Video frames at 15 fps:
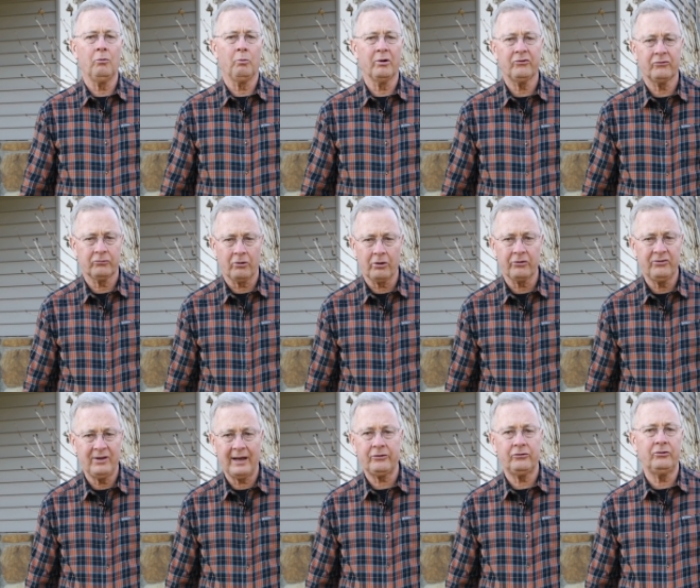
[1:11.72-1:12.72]
what soil
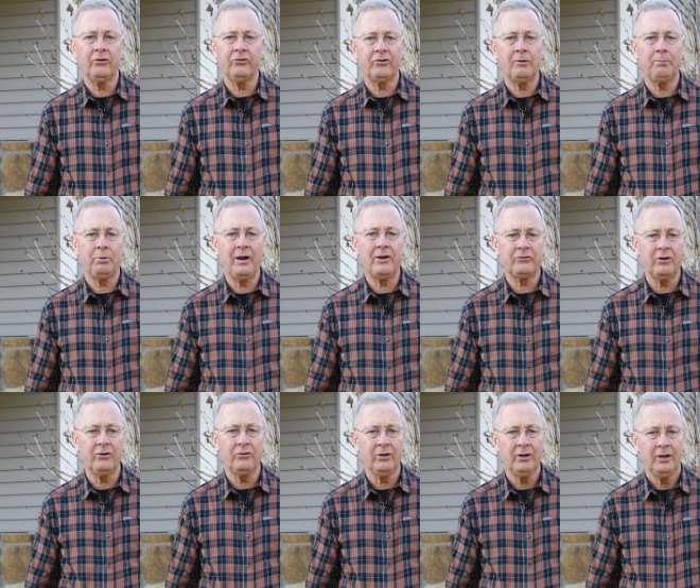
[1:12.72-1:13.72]
textures are
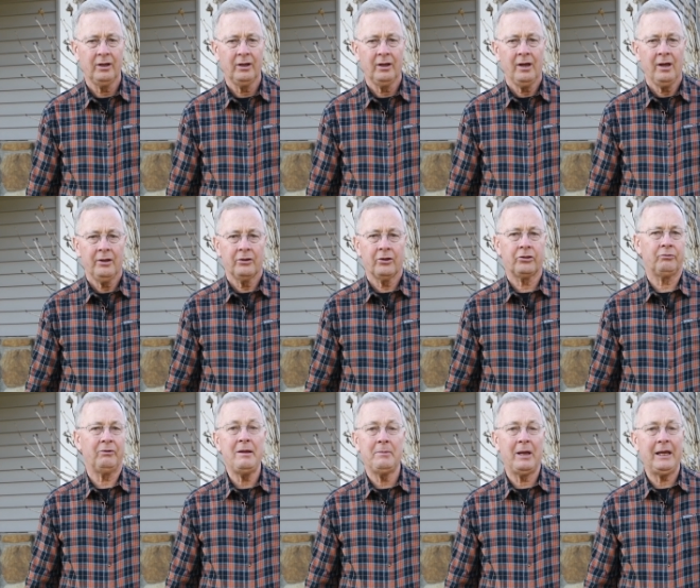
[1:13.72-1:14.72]
present. The
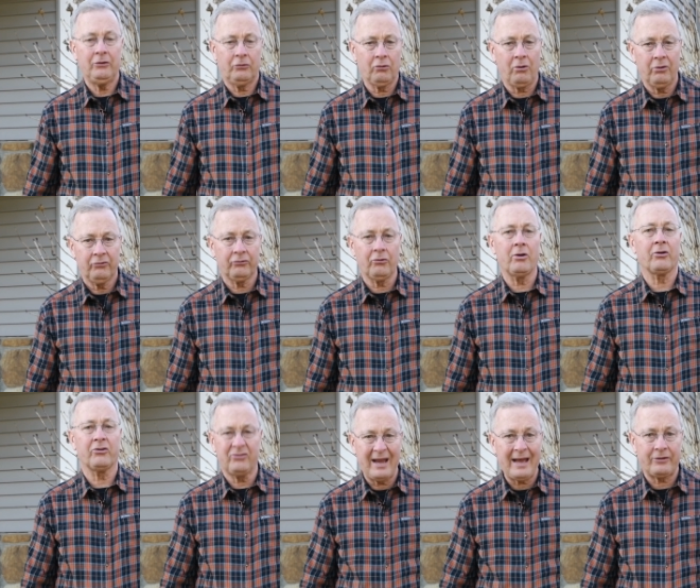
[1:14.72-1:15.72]
three main soil
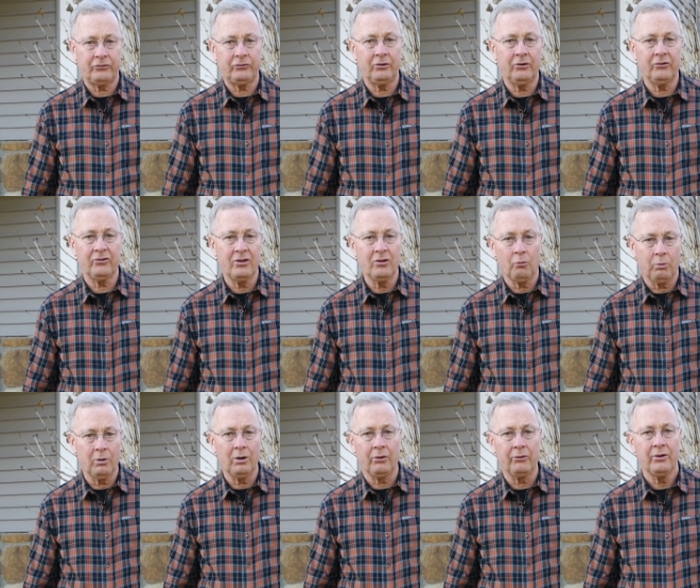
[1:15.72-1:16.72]
textures in the
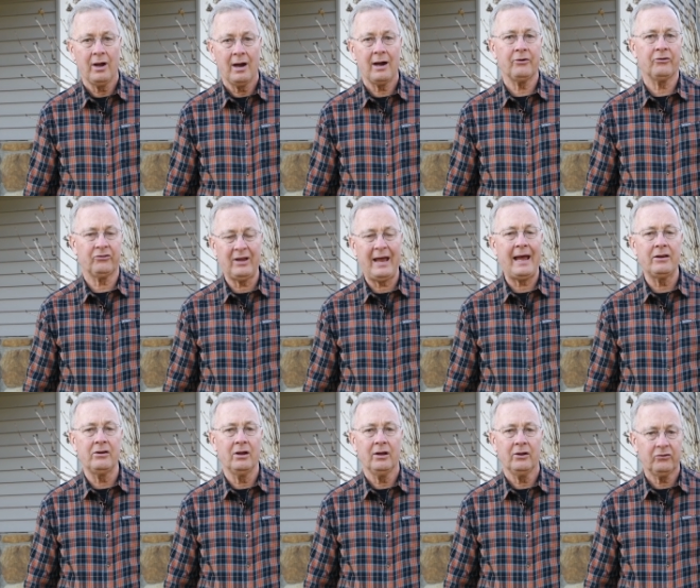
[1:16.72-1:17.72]
world are
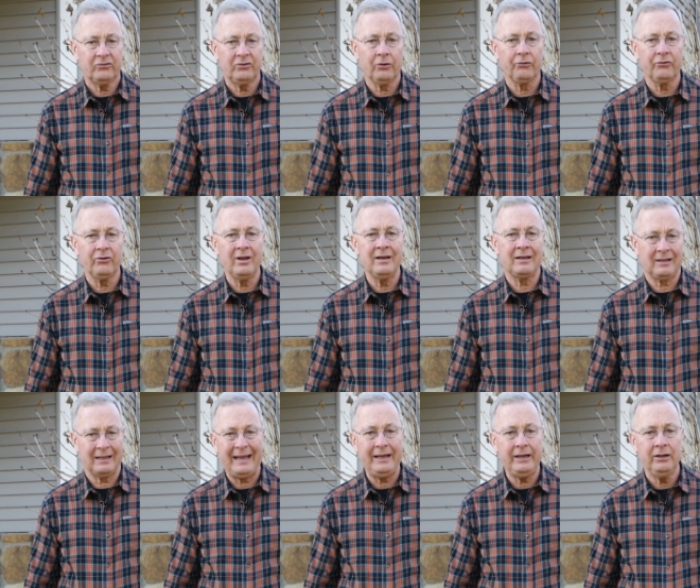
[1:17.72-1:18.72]
sand, silt, and
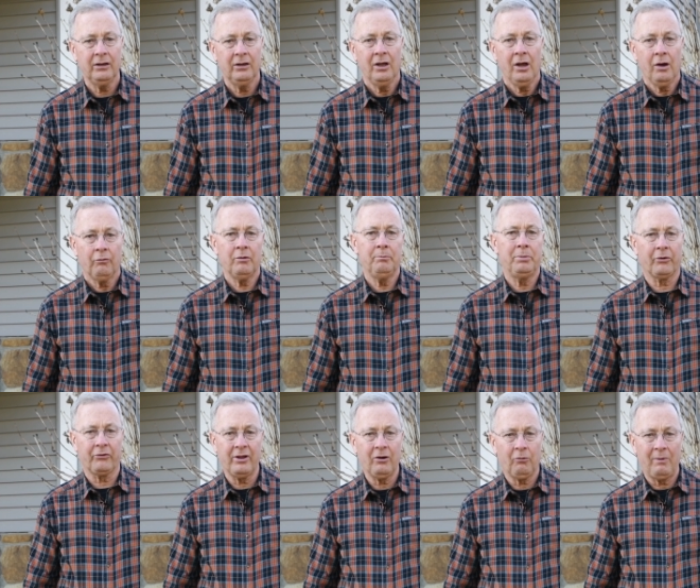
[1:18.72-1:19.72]
clay. When
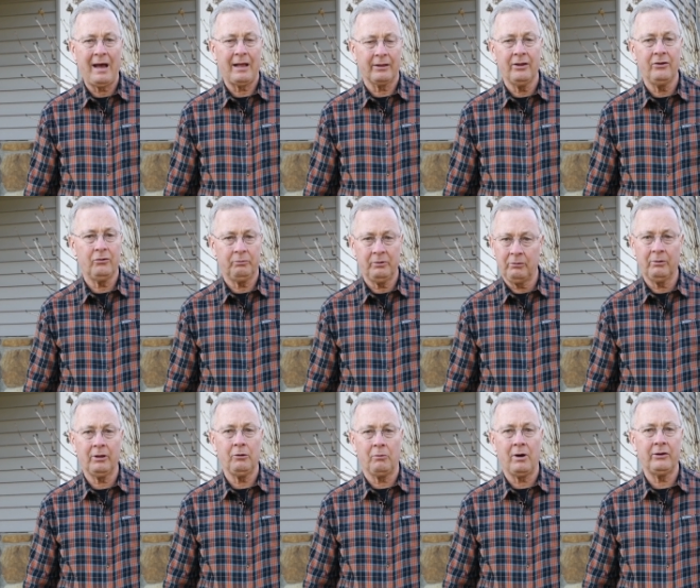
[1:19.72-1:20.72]
building a wetland, we
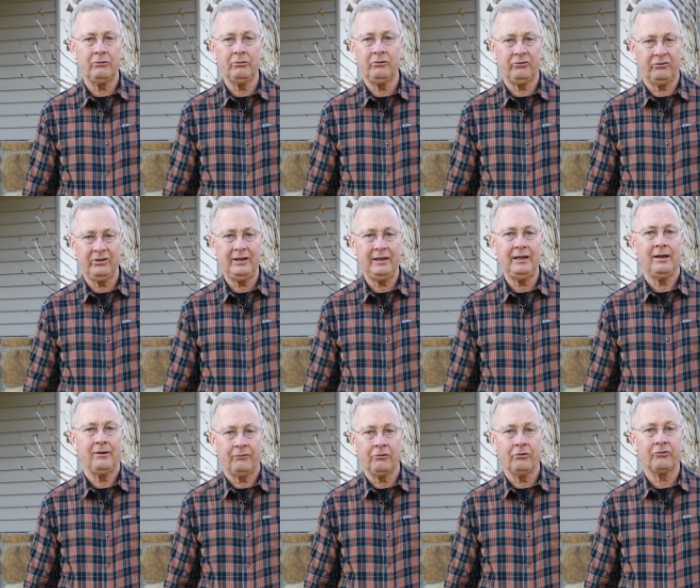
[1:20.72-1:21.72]
really want to see
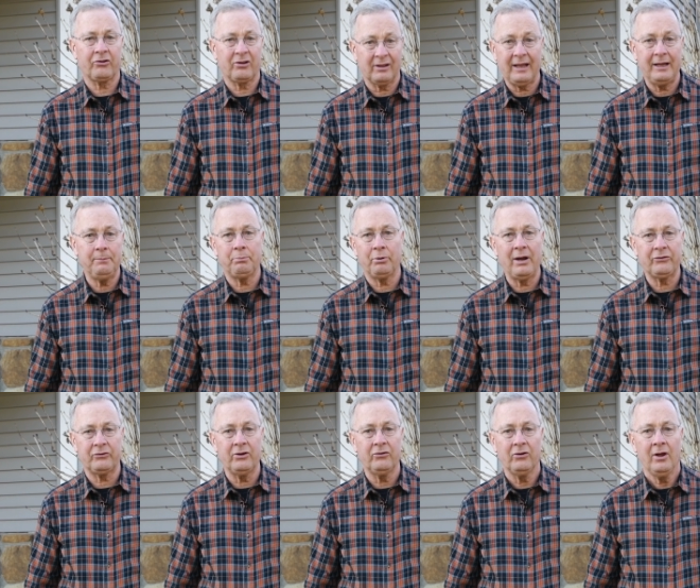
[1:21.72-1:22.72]
if there's clay present,